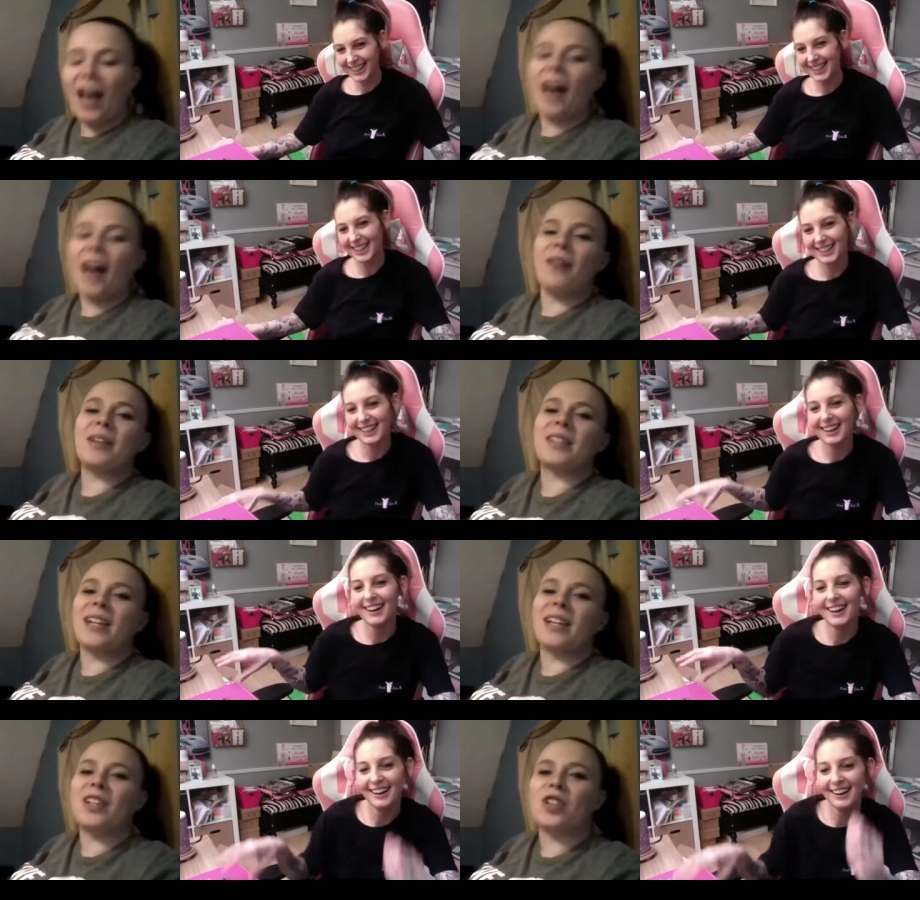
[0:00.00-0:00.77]
Speaker 1: I
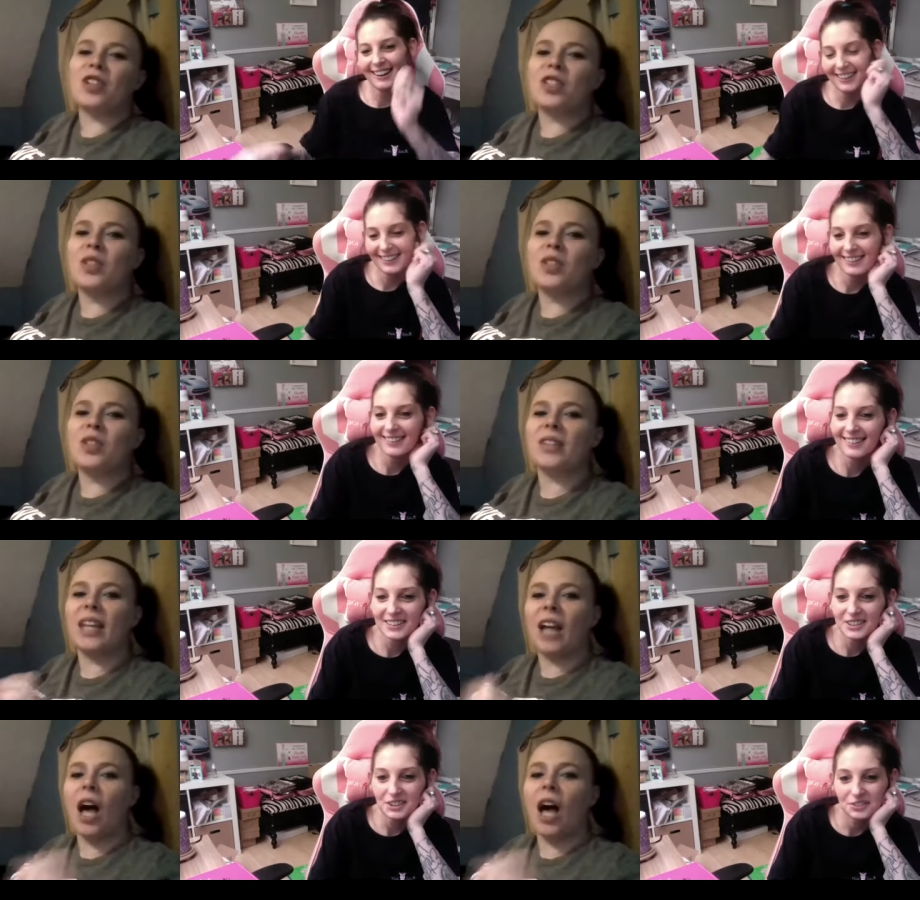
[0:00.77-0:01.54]
was like, "Just use
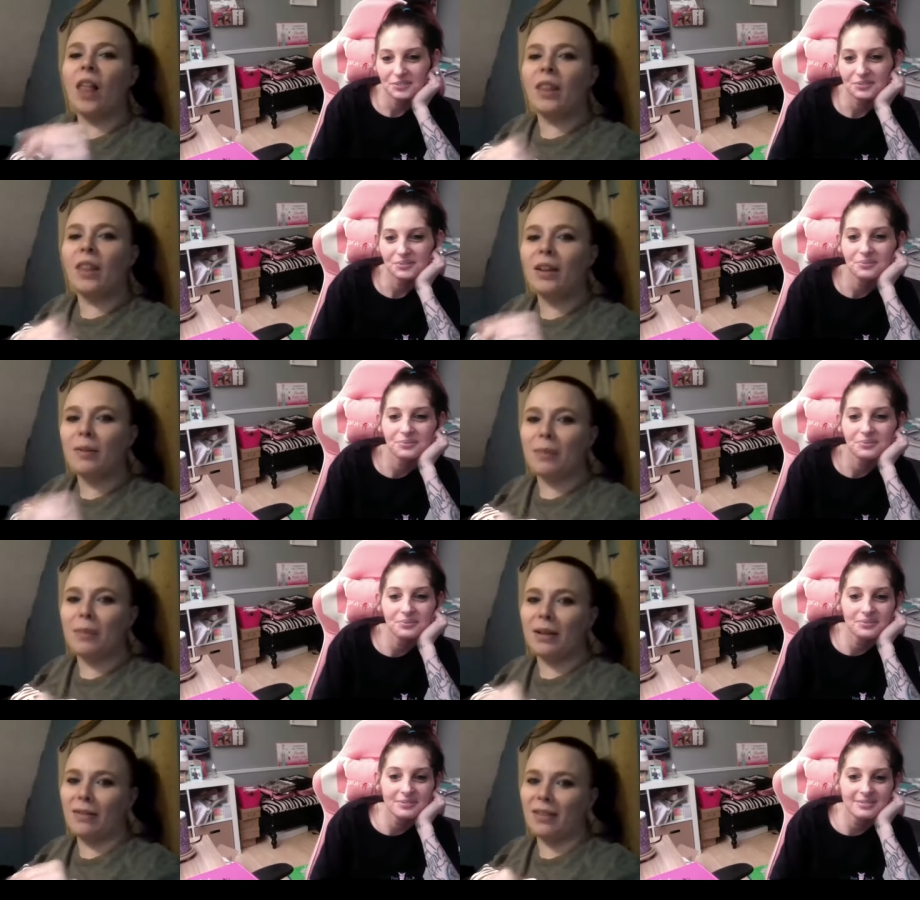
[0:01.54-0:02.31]
like a little
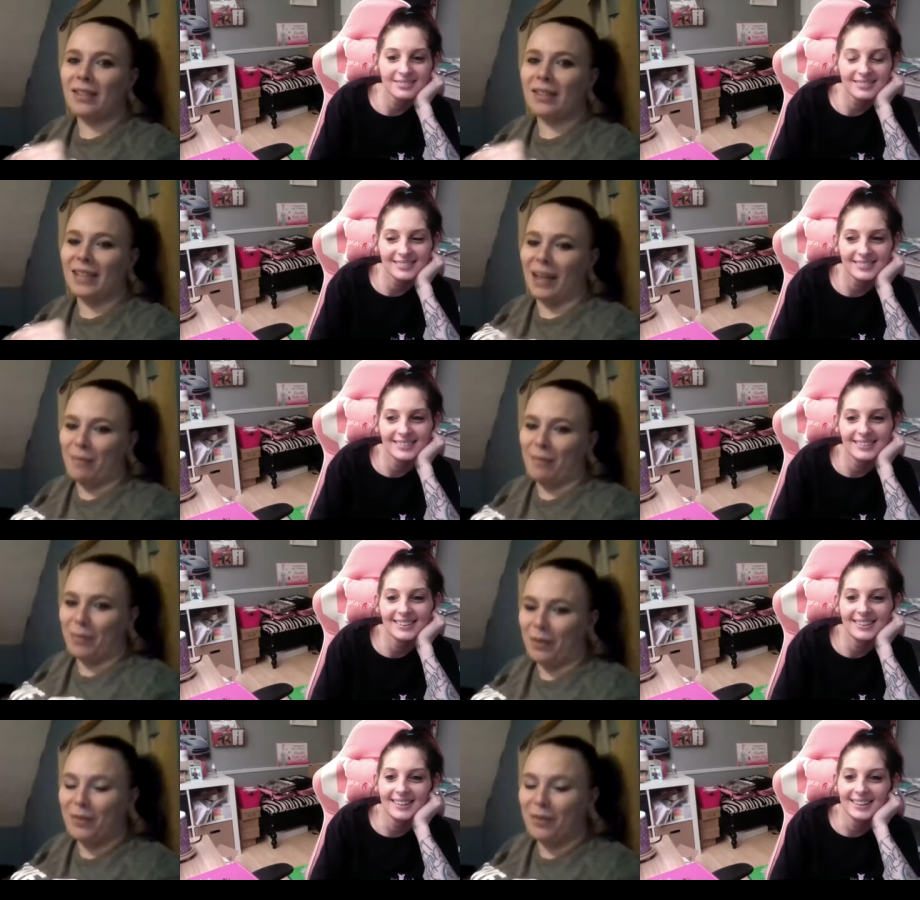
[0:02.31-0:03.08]
bit of the
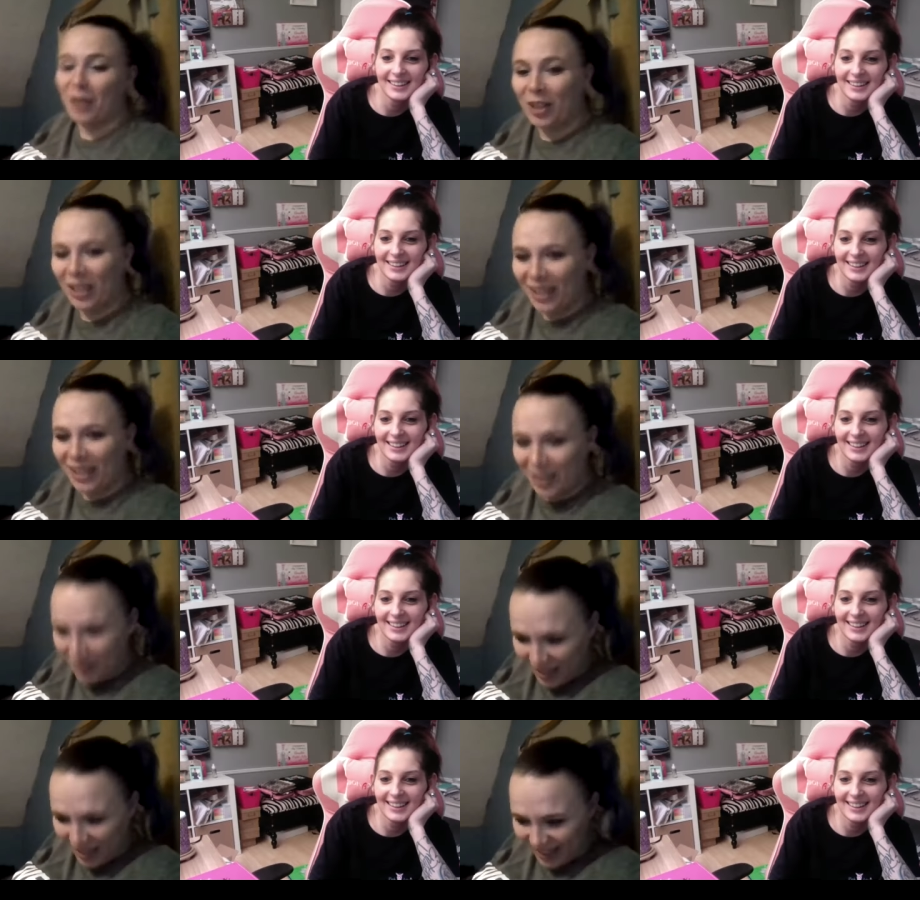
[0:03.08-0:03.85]
sample if you're gonna
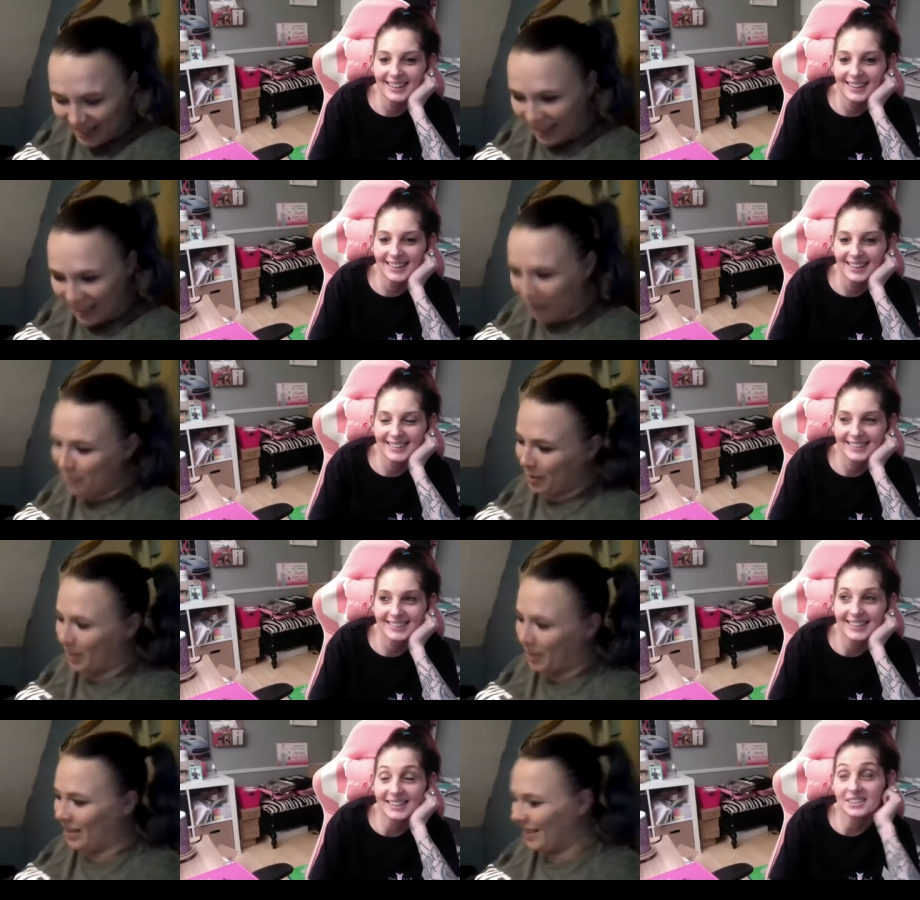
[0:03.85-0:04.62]
use the
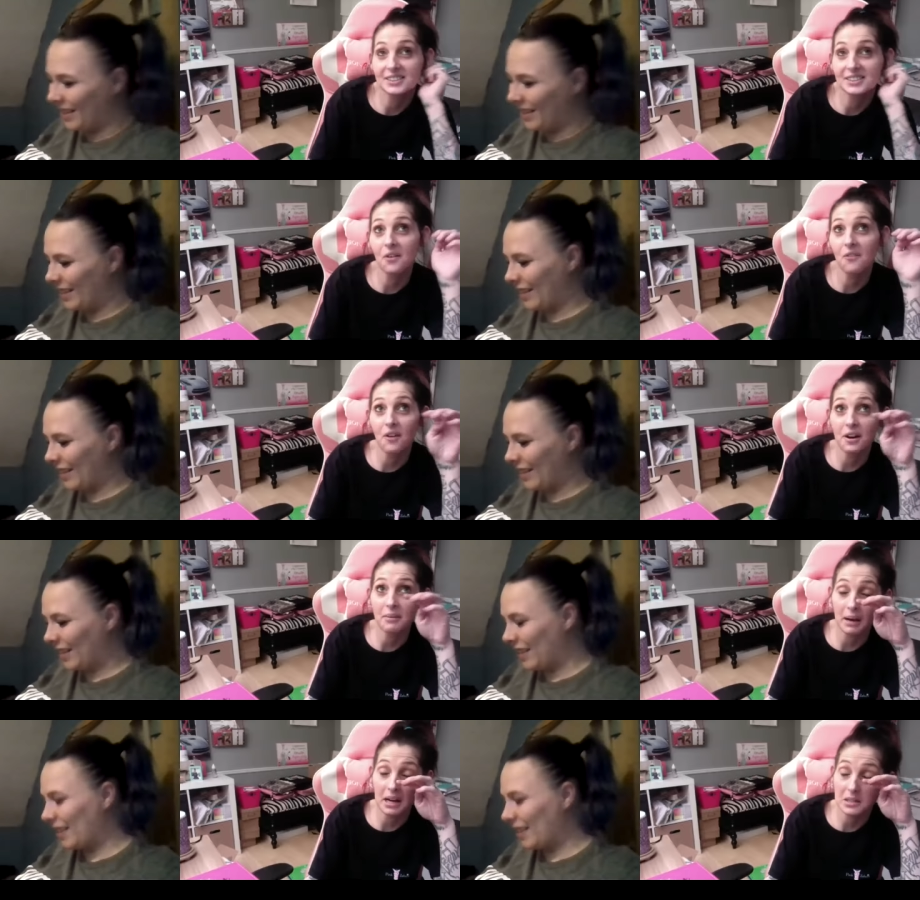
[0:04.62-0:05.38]
sample."
Speaker 2: It's so
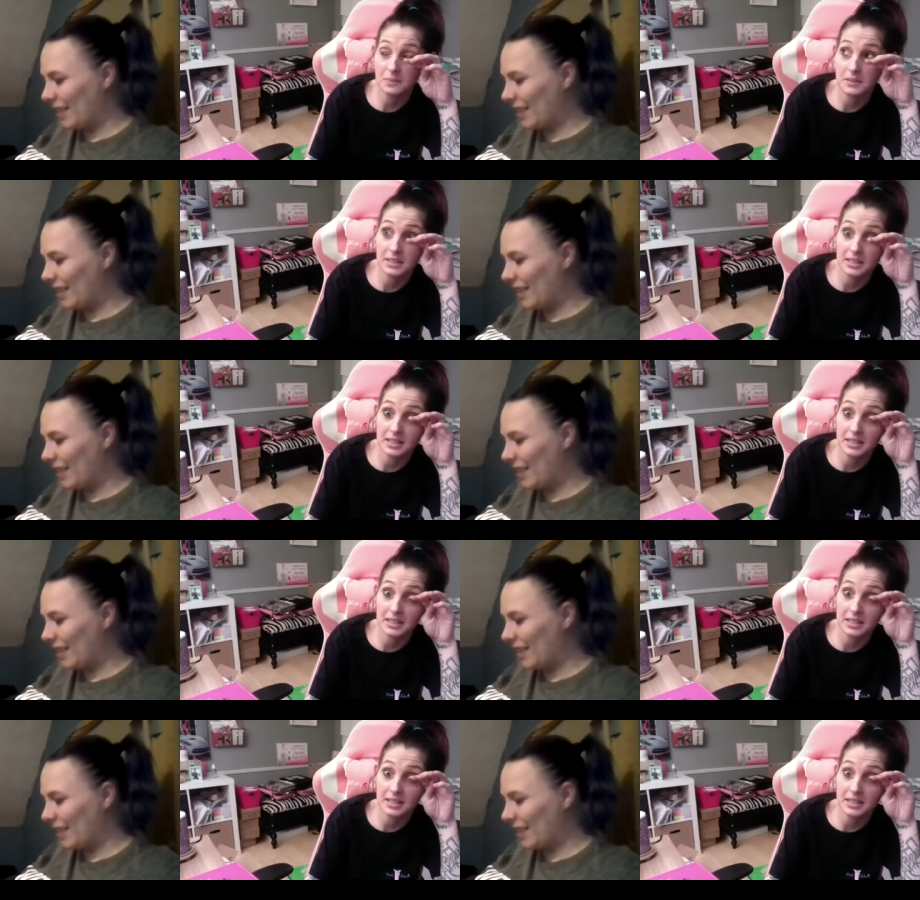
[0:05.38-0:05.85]
funny. My husband did the